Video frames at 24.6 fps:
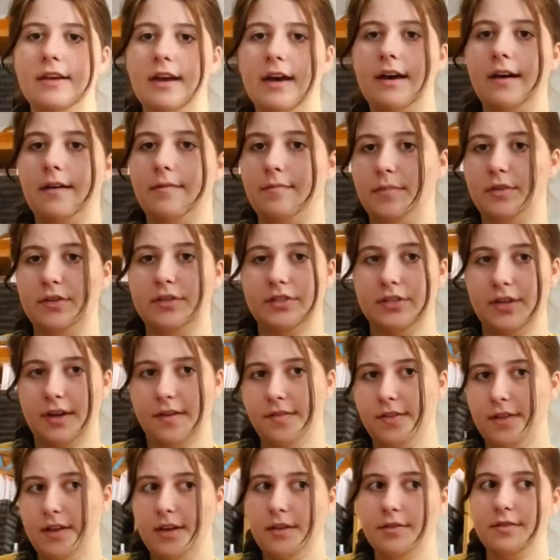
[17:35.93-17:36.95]
Um,
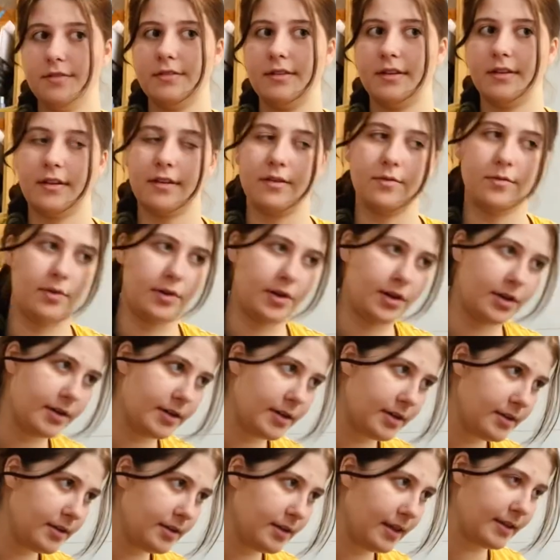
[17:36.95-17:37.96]
definitely use the word,